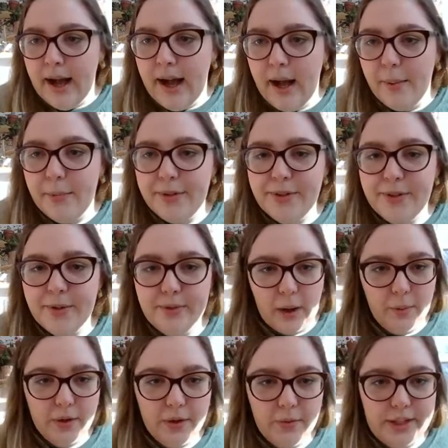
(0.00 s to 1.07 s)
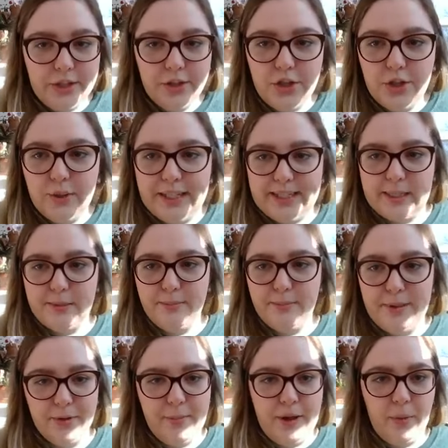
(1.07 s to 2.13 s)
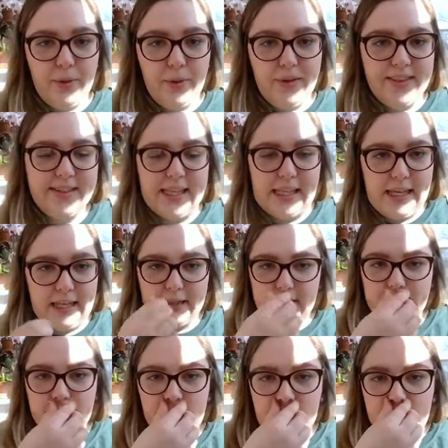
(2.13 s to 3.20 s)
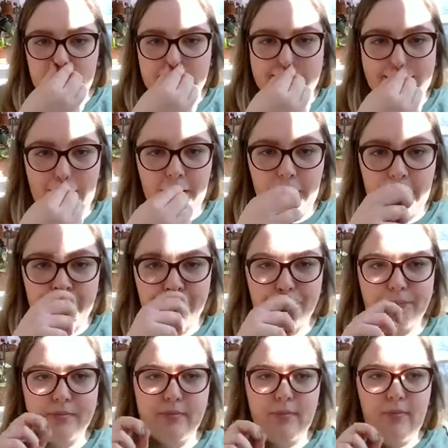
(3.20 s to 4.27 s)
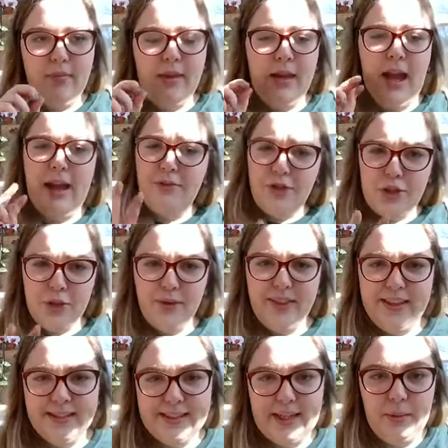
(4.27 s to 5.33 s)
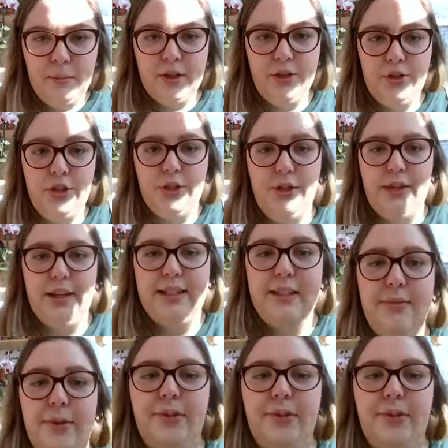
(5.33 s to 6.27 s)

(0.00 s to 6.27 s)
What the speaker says: So now we're going to experiment with seeds. So I have two things that I'm going to show you